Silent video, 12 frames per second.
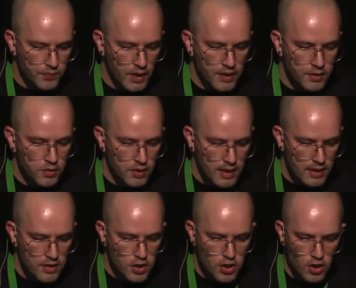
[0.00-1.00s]
into
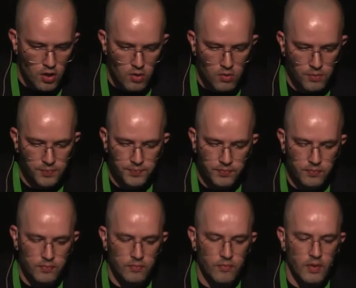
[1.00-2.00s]
the show,
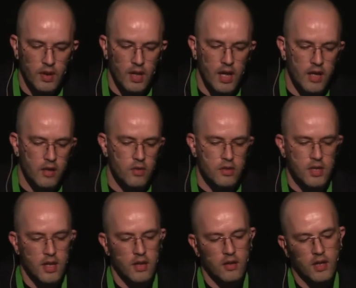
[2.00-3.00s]
I could
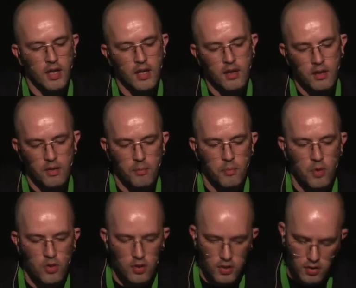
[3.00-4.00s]
say, okay,
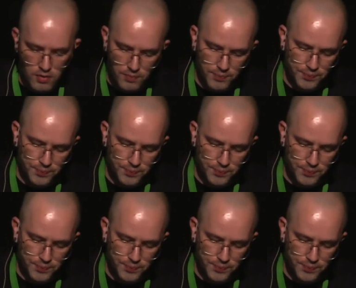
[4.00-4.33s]
books,